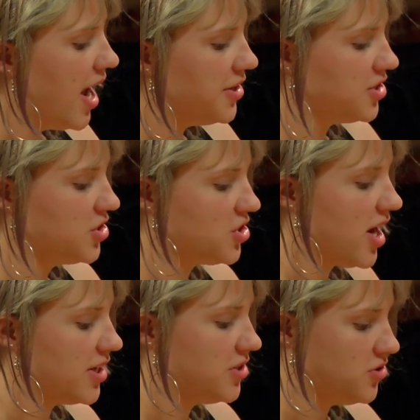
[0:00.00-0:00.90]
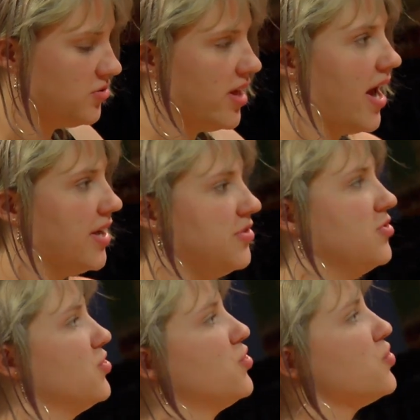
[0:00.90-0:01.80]
And you're just trying to do that and
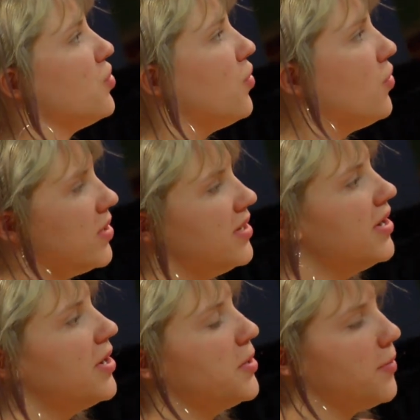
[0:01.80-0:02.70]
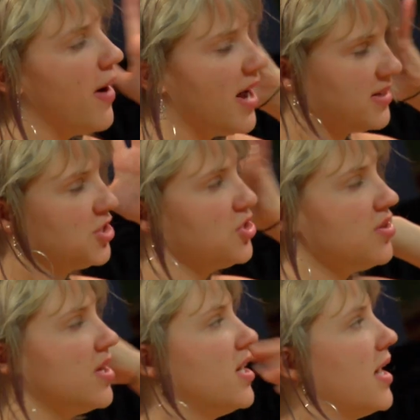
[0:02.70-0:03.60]
use your soul and your mind because you're
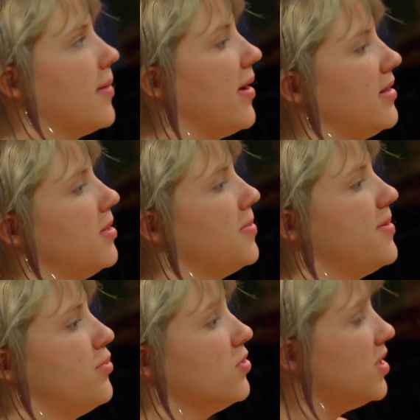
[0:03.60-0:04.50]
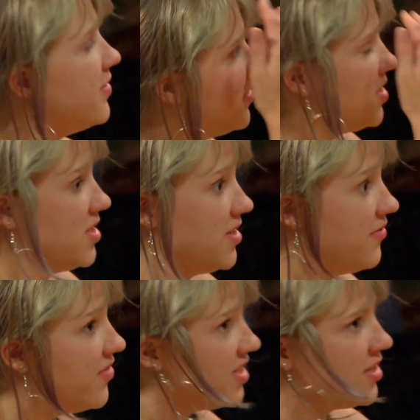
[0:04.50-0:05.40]
thinking about the people, and even just the
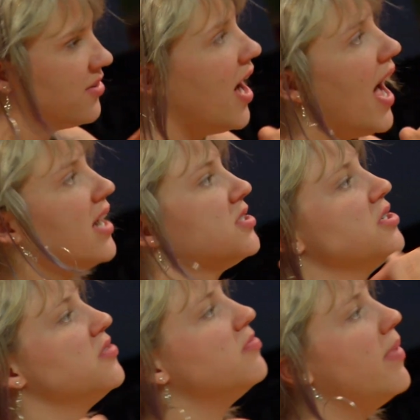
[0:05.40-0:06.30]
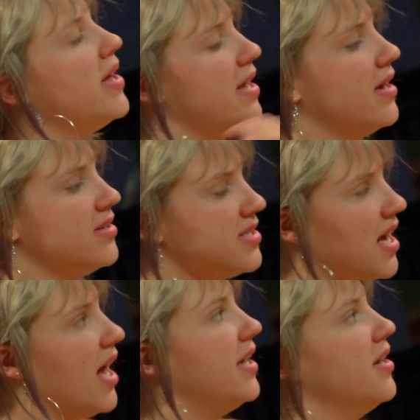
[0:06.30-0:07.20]
physical action of making a
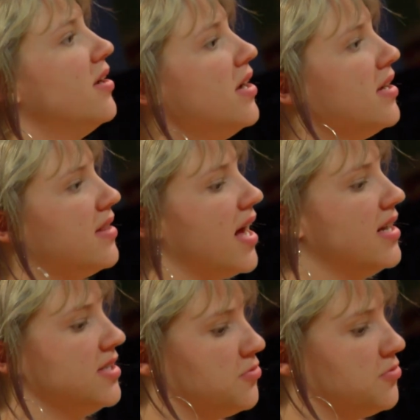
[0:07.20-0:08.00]
sign that is